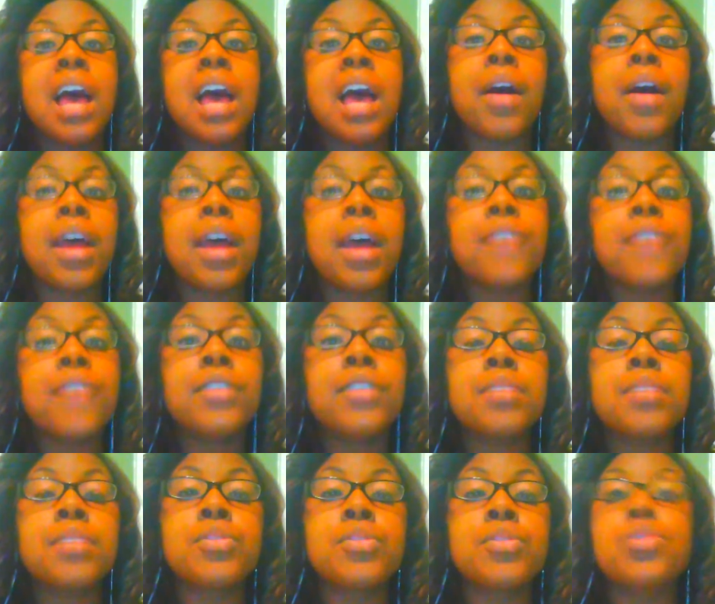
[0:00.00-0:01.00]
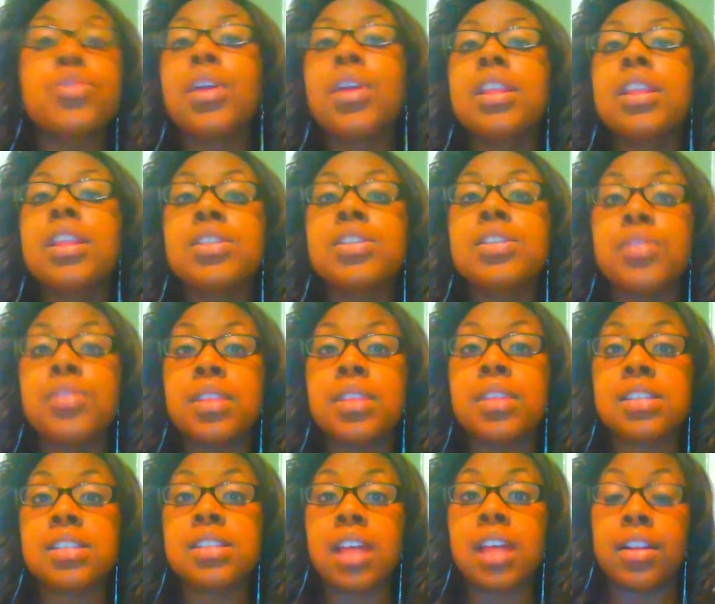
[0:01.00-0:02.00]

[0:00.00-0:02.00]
However, the majority of the students